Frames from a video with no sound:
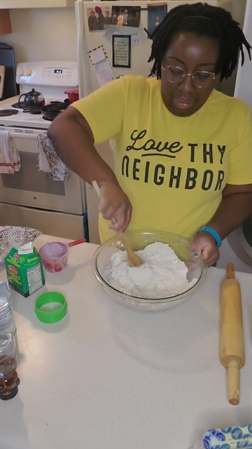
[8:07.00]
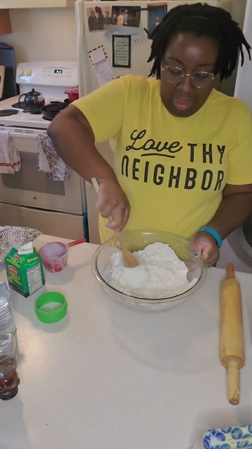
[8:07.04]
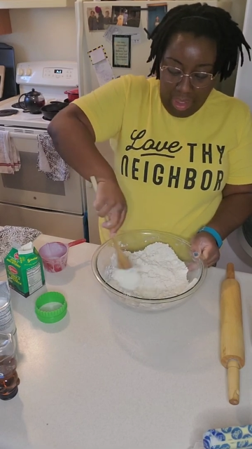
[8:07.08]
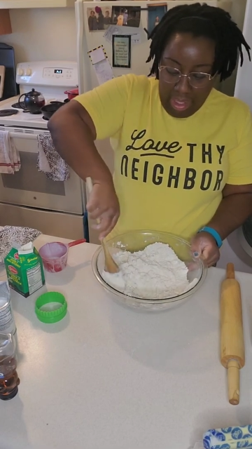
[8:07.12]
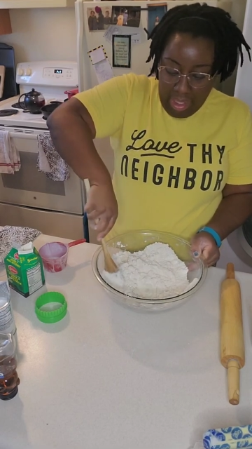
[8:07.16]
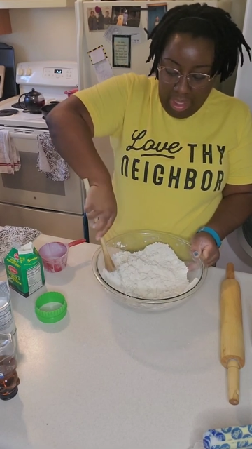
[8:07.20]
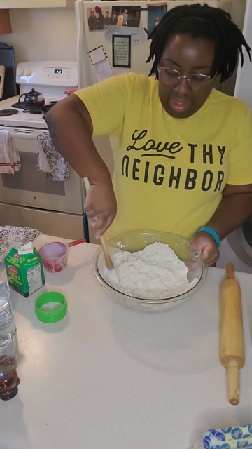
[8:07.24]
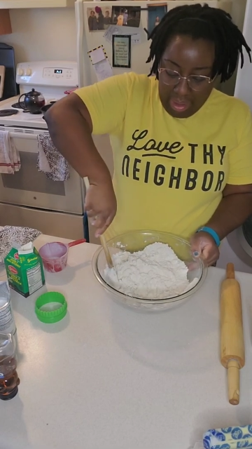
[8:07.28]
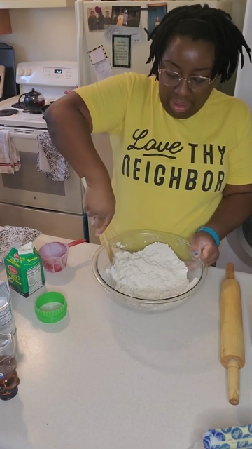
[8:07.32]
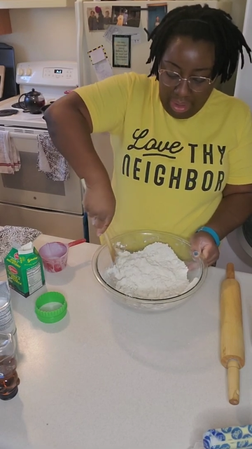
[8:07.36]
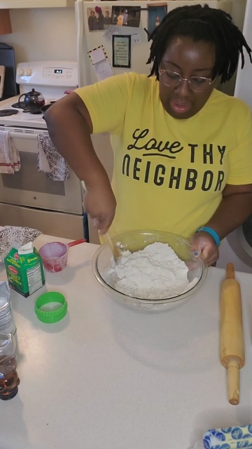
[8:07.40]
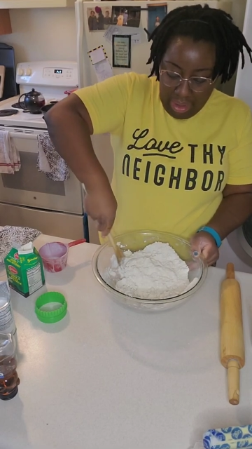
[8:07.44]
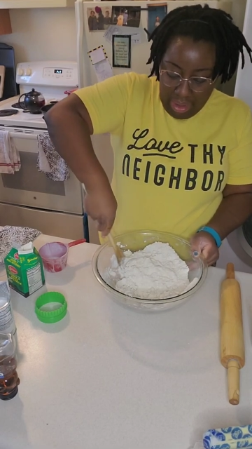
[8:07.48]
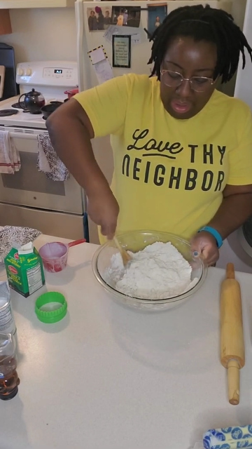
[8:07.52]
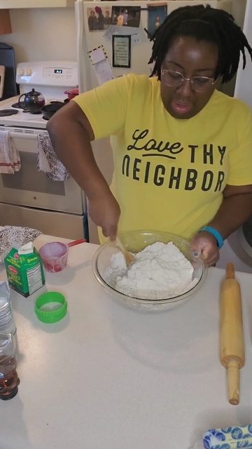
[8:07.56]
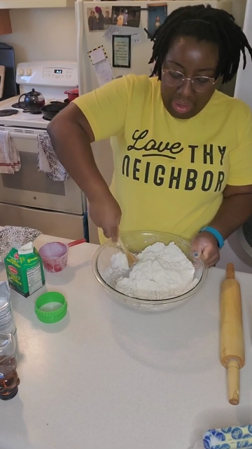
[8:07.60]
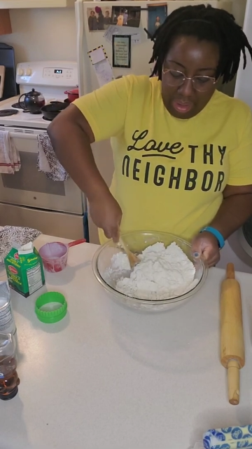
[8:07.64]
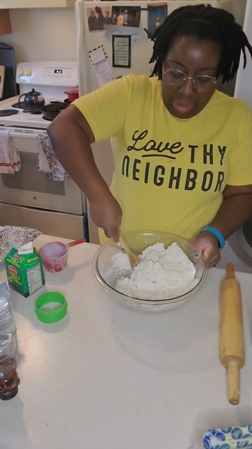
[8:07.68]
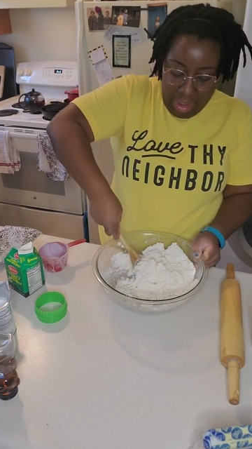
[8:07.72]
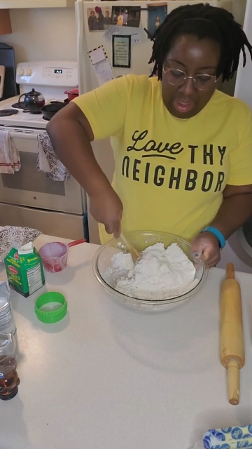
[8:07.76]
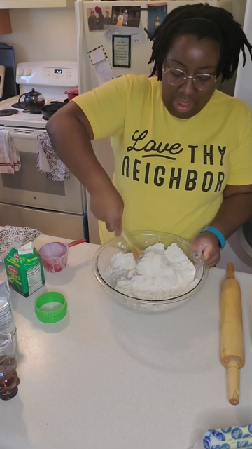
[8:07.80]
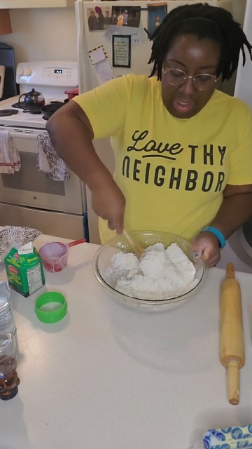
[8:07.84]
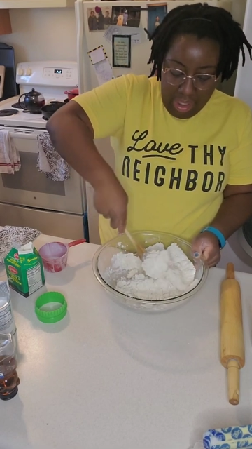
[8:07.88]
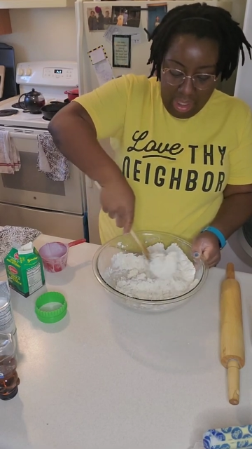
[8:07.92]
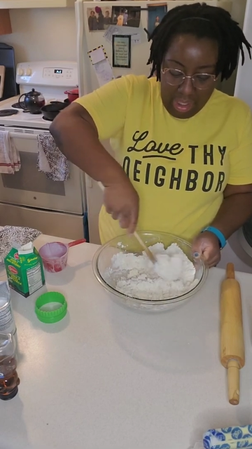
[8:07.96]
As you can
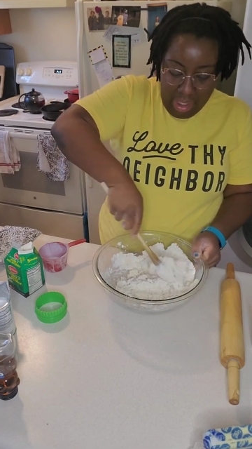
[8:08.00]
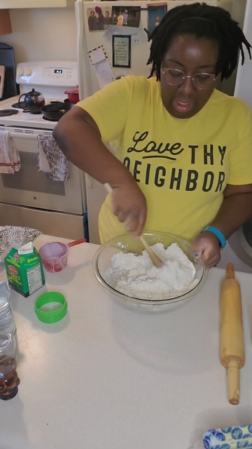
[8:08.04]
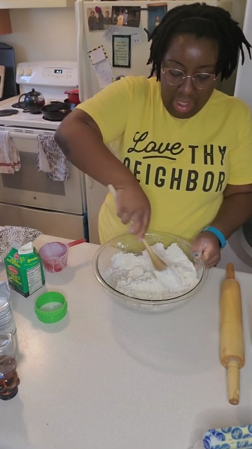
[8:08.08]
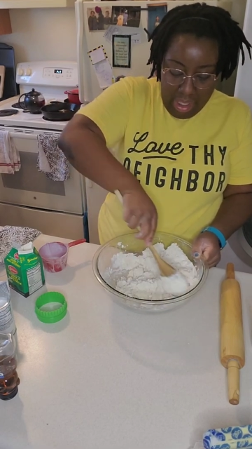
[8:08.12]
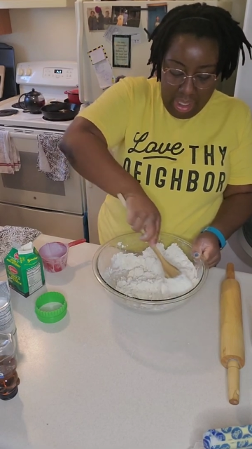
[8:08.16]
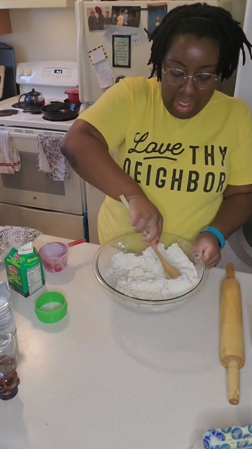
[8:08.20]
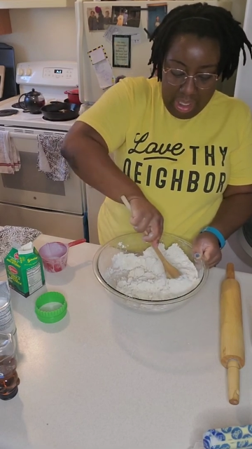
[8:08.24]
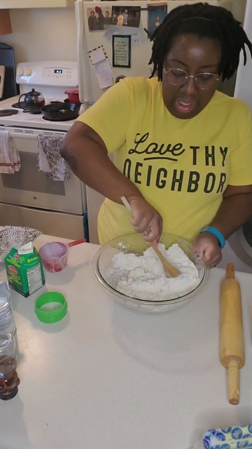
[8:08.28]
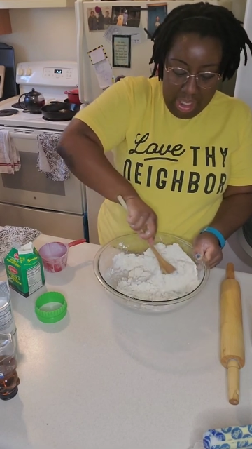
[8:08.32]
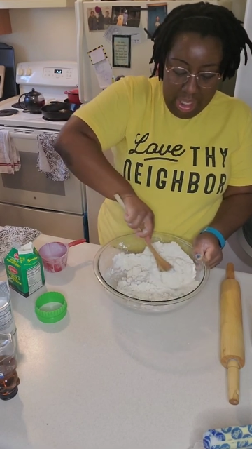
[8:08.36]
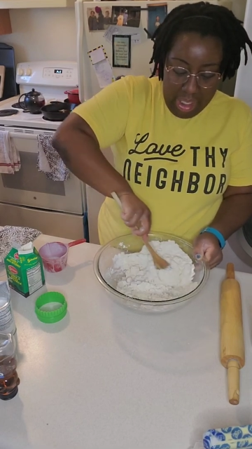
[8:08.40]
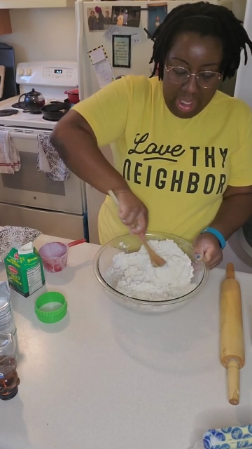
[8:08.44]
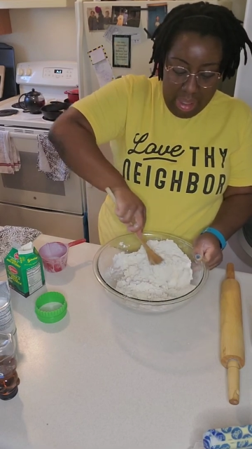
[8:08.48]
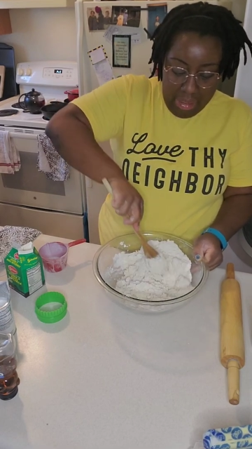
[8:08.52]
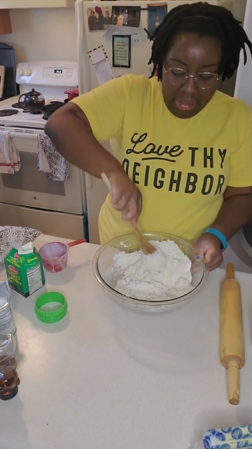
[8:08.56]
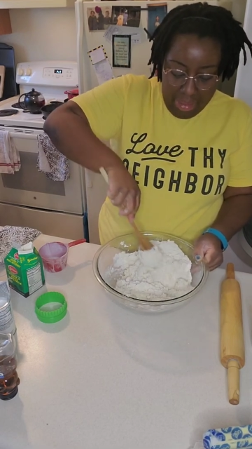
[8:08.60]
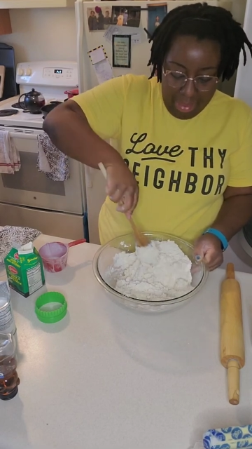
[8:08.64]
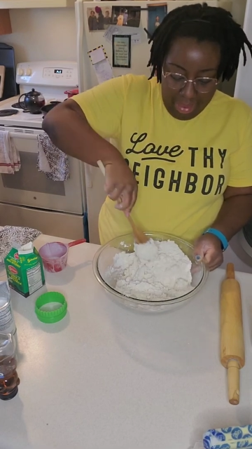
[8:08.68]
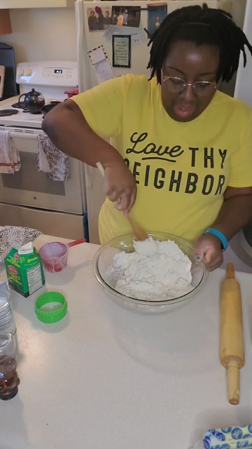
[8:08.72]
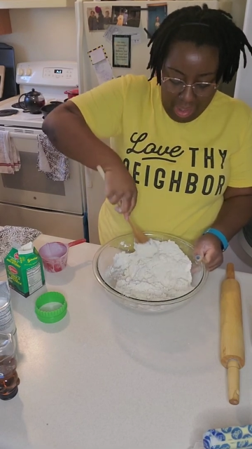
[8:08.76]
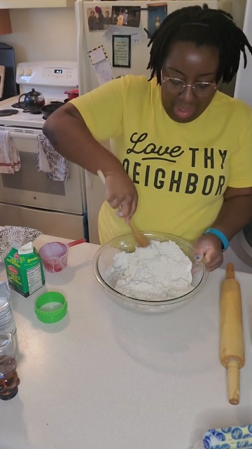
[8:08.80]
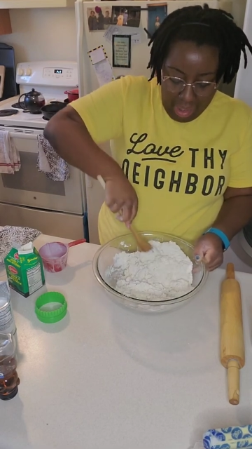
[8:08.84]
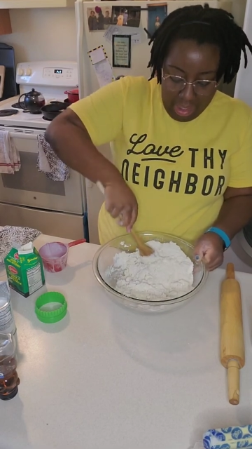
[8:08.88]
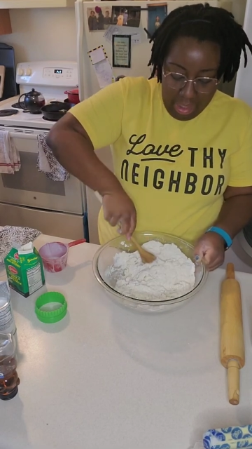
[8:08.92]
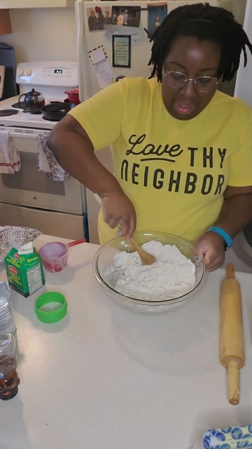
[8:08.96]
see, I
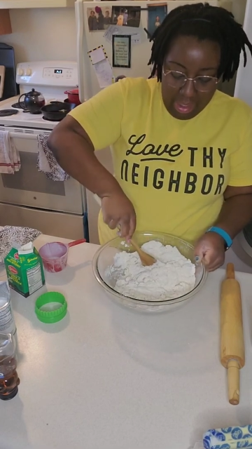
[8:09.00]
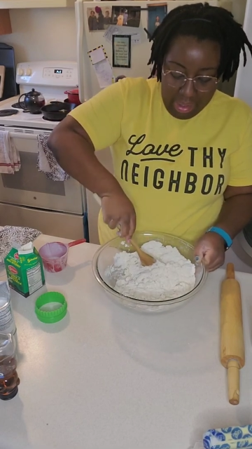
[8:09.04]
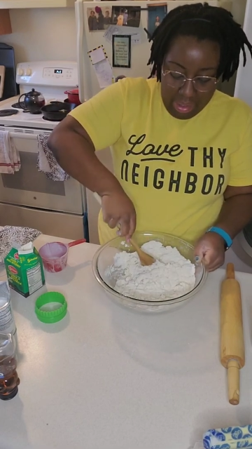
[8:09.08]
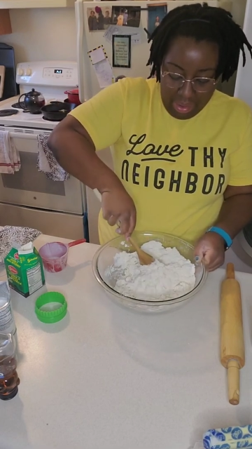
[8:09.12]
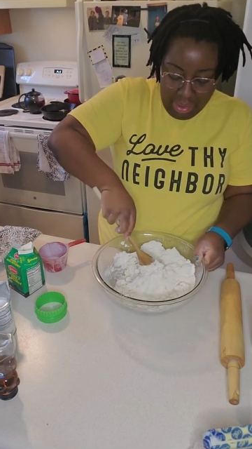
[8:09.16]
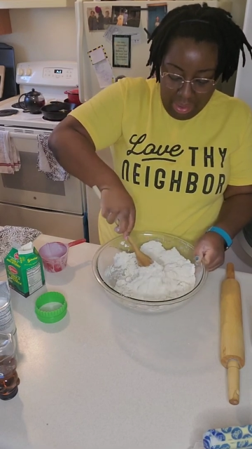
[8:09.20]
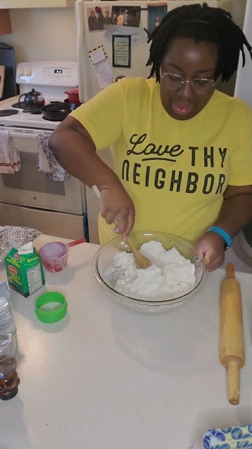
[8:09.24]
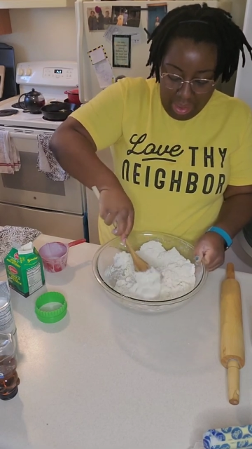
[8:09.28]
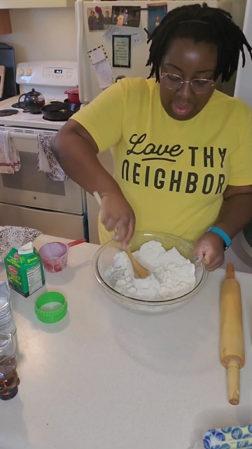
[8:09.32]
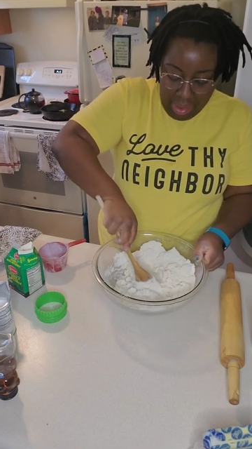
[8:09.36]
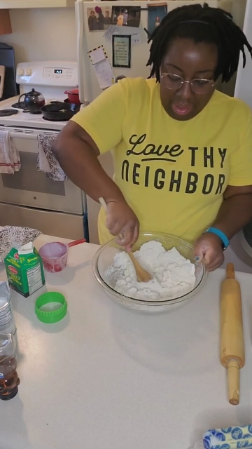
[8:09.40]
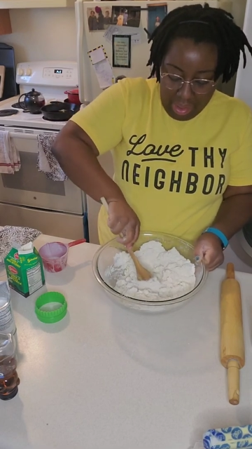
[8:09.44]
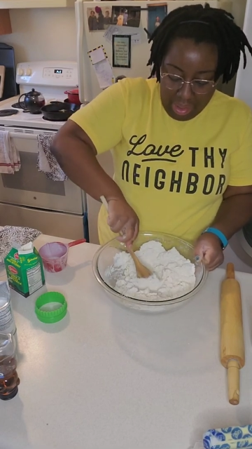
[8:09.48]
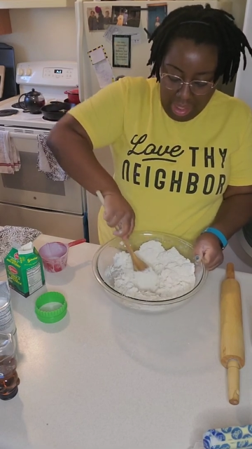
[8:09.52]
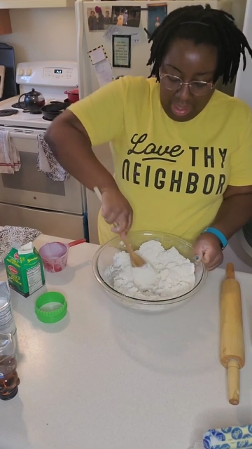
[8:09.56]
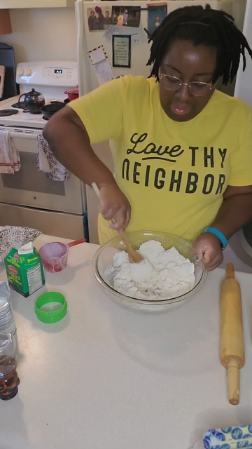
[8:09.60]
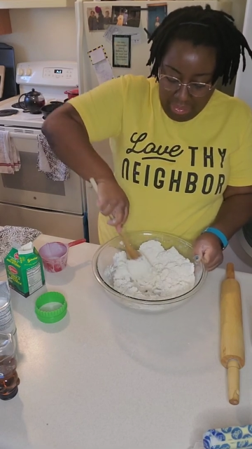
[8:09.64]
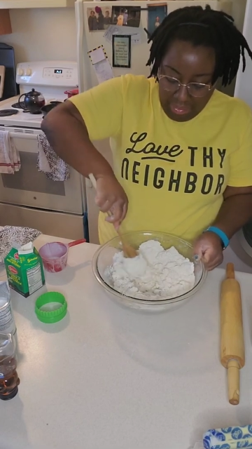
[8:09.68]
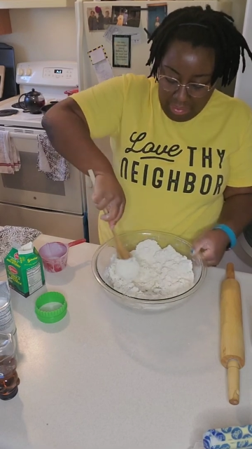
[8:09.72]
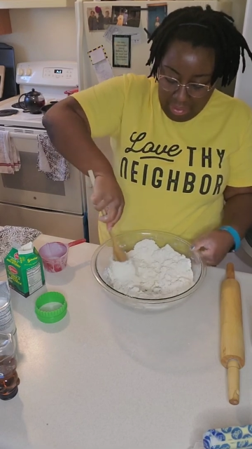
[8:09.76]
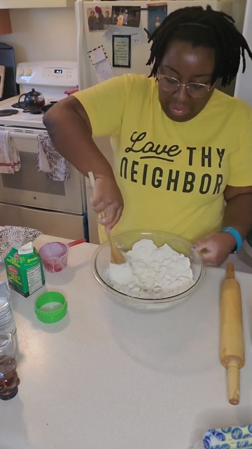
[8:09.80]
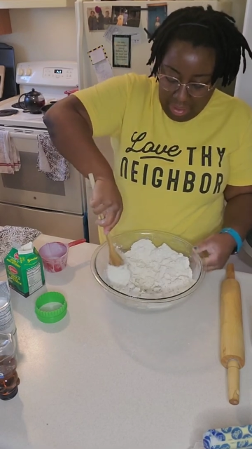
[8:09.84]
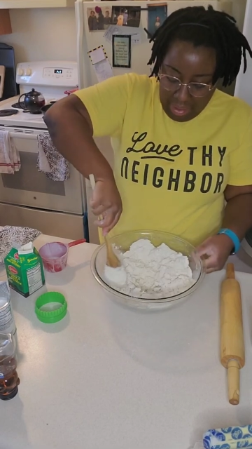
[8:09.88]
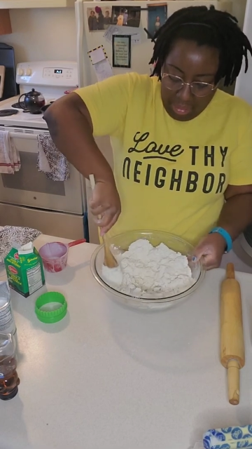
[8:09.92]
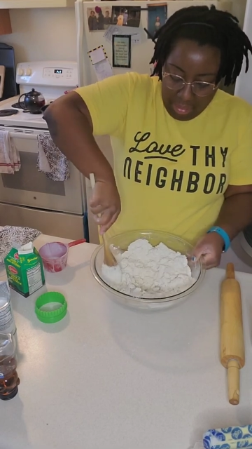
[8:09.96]
think it's going to
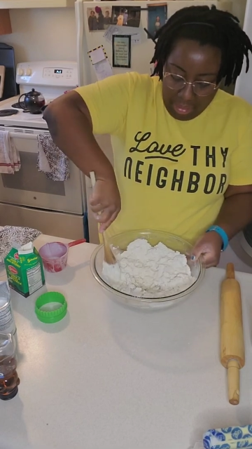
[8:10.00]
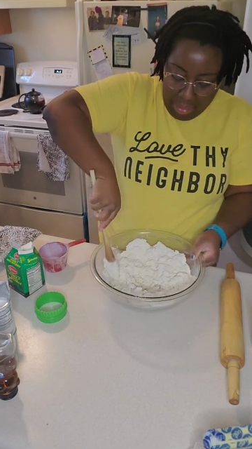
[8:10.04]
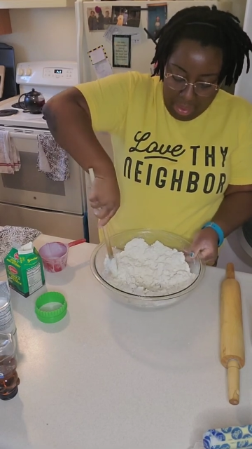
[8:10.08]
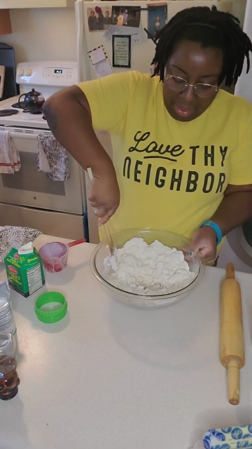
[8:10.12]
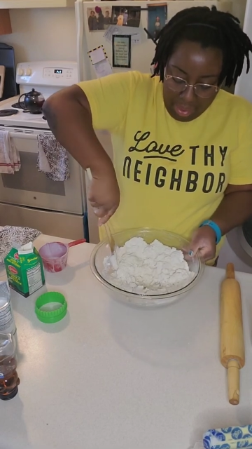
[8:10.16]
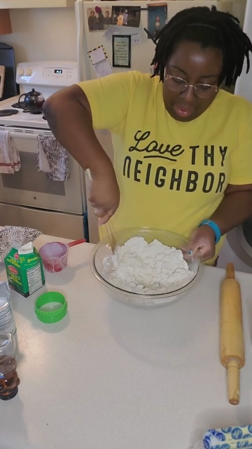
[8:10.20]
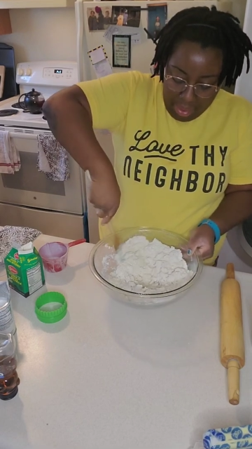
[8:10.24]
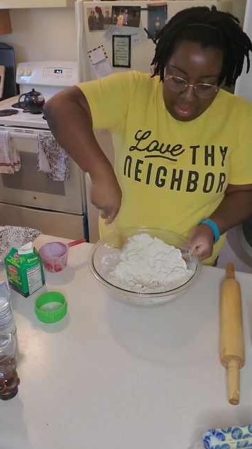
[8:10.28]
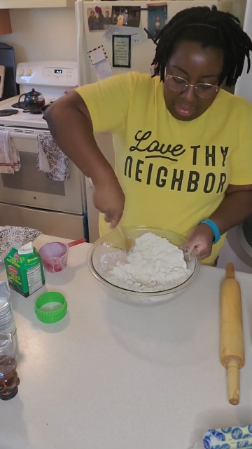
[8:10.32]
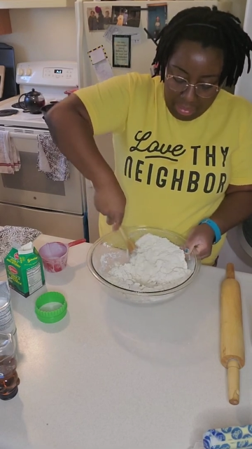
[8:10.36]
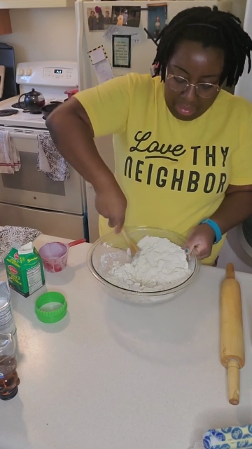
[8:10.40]
definitely need more.